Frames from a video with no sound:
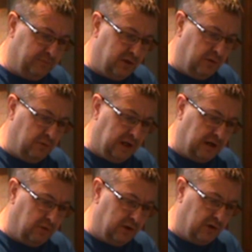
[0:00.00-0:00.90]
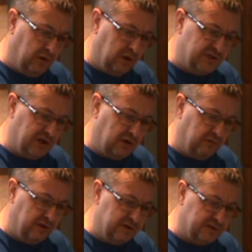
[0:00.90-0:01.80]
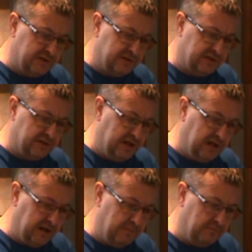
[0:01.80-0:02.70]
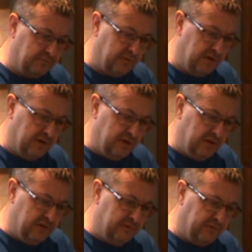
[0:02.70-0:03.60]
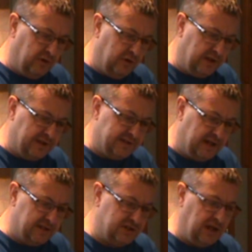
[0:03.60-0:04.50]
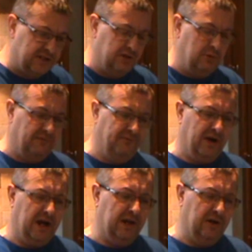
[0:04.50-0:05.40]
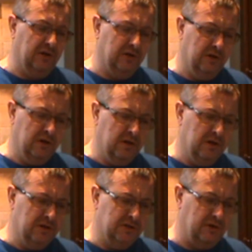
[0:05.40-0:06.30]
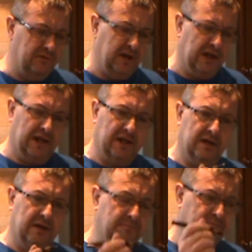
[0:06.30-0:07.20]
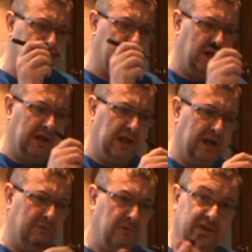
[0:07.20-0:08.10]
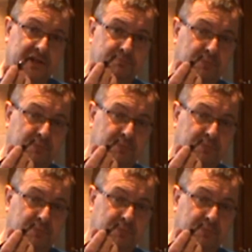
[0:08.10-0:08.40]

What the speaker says: do like what they call a tolerance for the design. So you have to do it finer. So if you get like a line with this